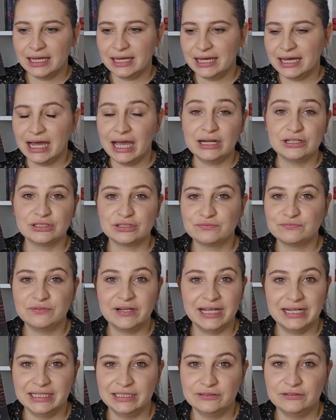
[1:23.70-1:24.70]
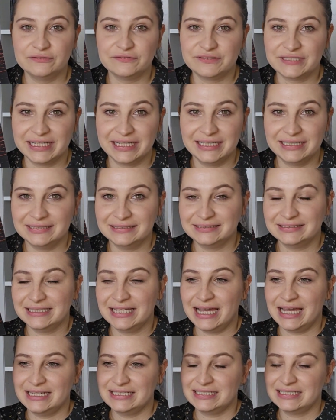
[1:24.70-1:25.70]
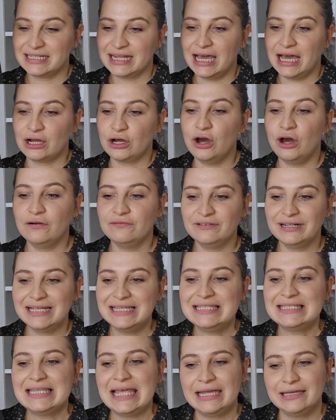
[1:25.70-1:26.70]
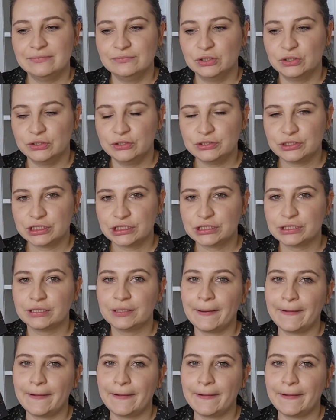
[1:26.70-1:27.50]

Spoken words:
I just really loved it. And I can't really say much